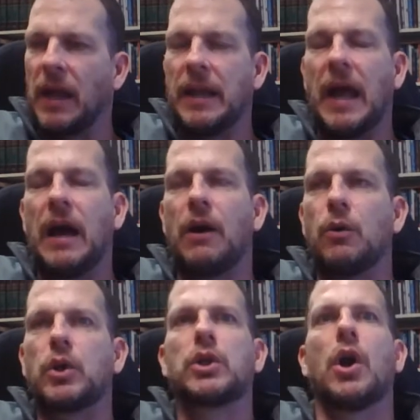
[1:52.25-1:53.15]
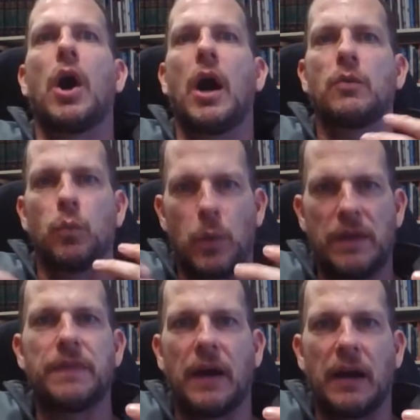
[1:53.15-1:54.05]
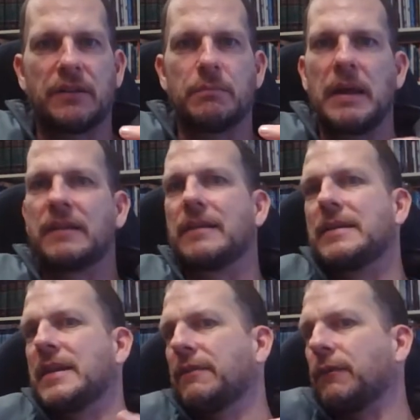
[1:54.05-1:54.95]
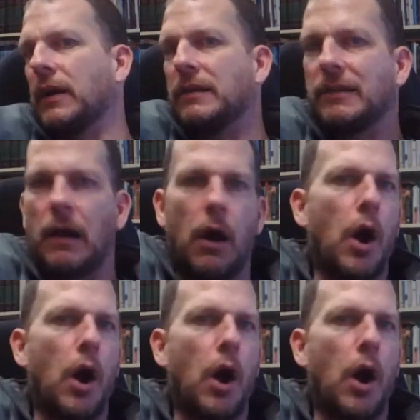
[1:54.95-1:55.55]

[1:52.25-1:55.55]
and how God with us makes a difference